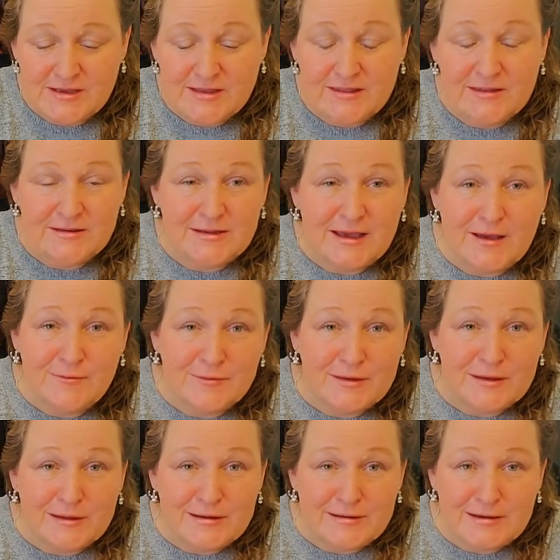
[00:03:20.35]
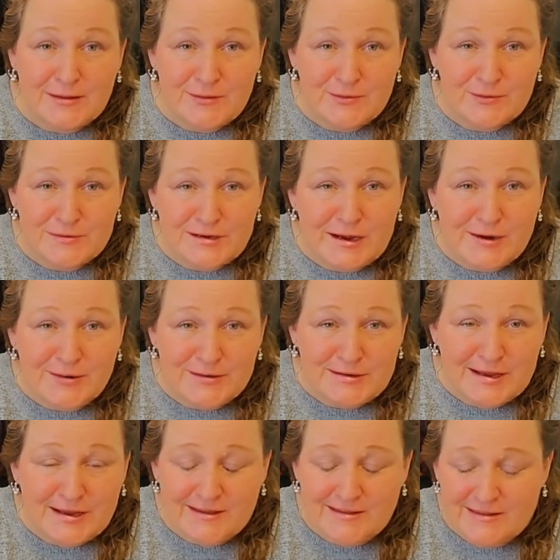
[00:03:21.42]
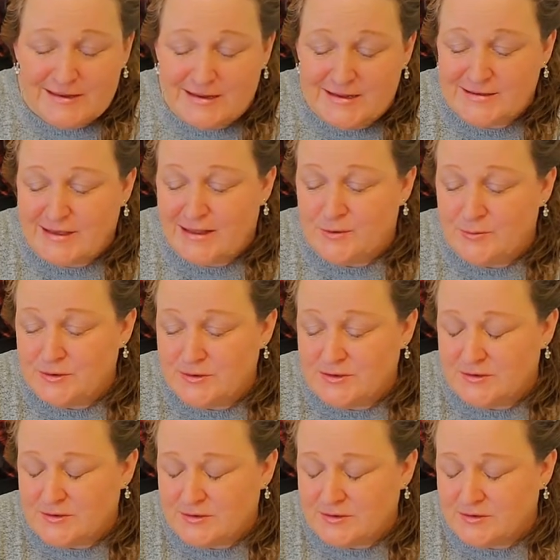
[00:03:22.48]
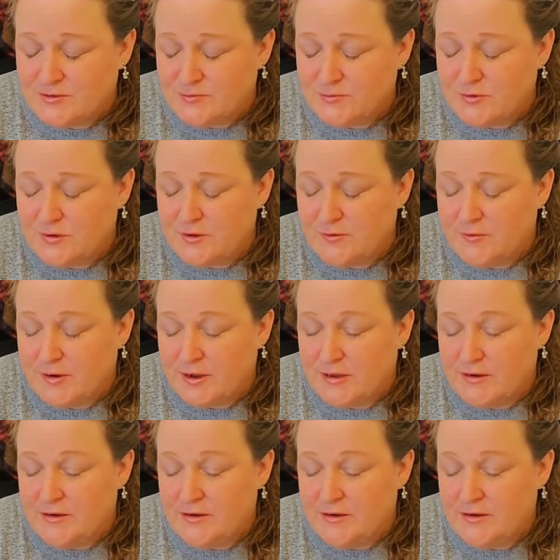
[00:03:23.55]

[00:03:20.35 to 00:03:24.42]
and then to have like another entire deck that has animals is just really great.